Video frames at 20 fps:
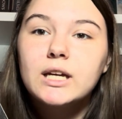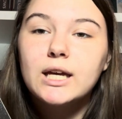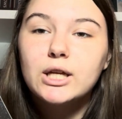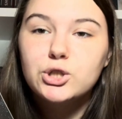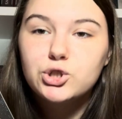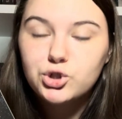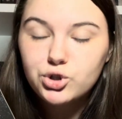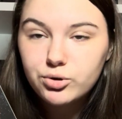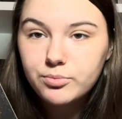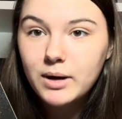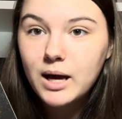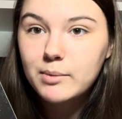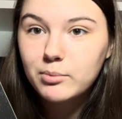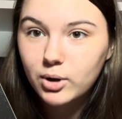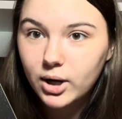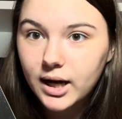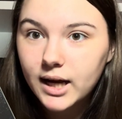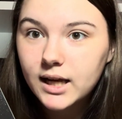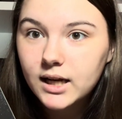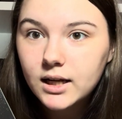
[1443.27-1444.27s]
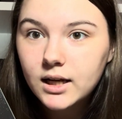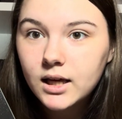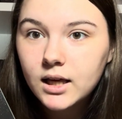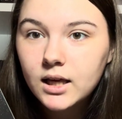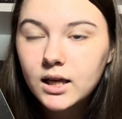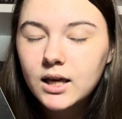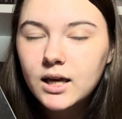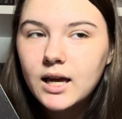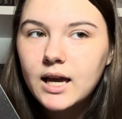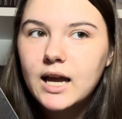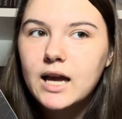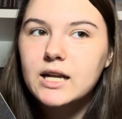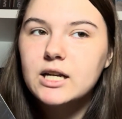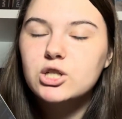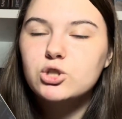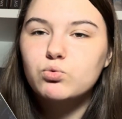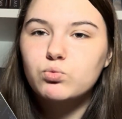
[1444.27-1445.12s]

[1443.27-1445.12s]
into my brain and is